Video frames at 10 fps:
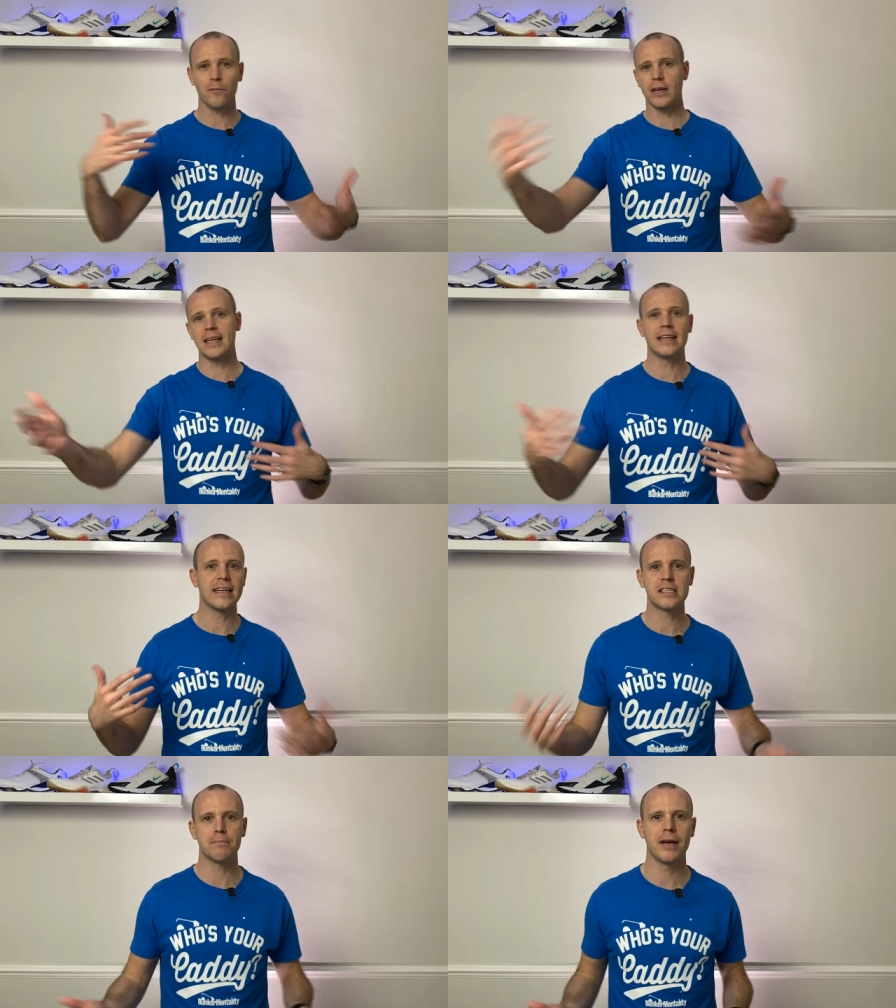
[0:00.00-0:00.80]
really
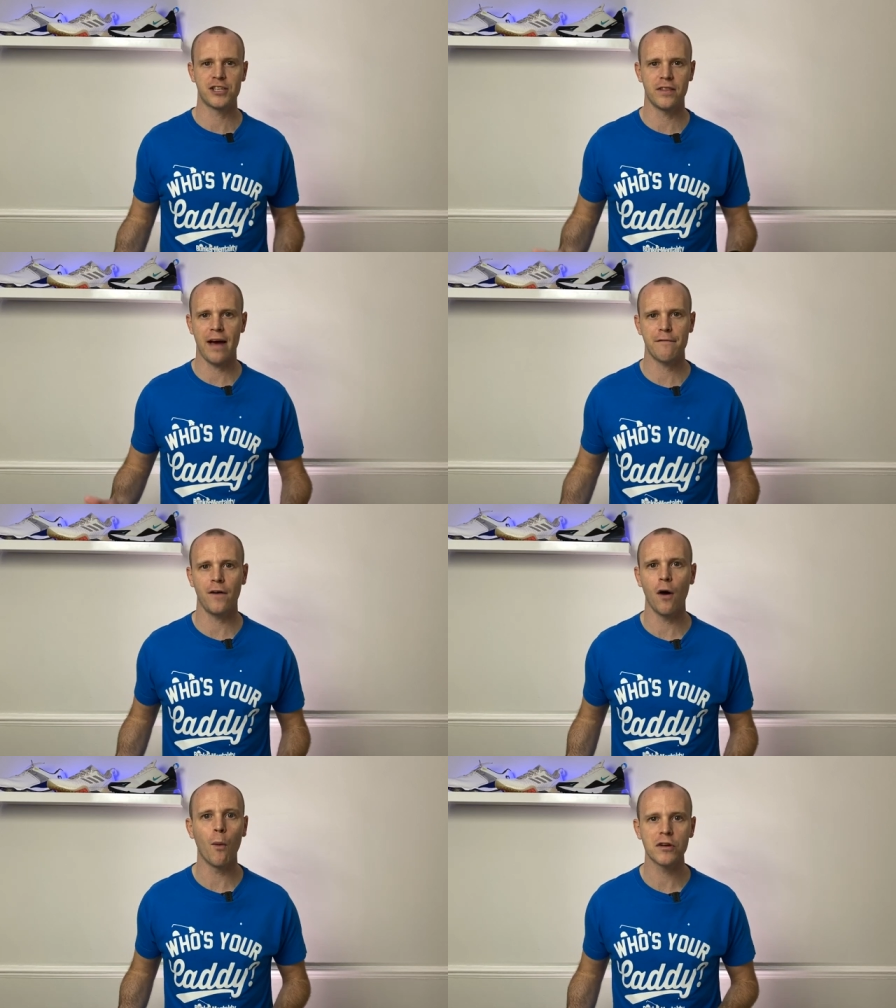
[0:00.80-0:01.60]
need to measure that
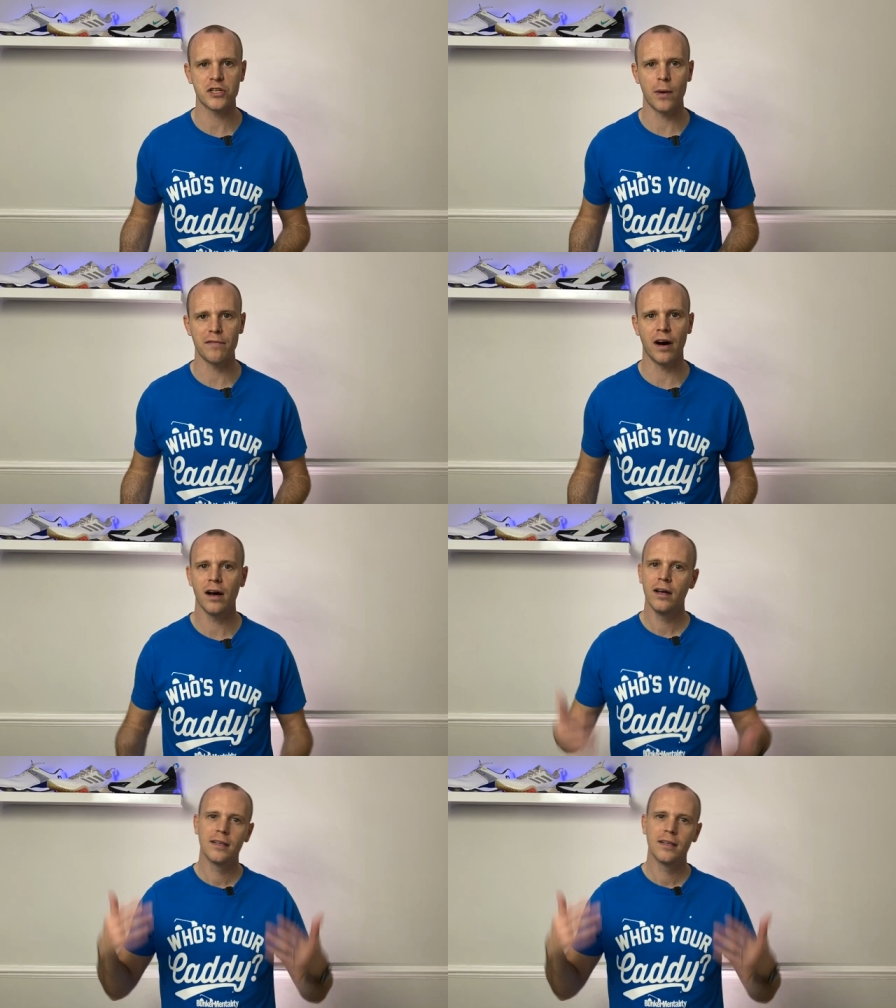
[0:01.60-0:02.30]
far whatsoever.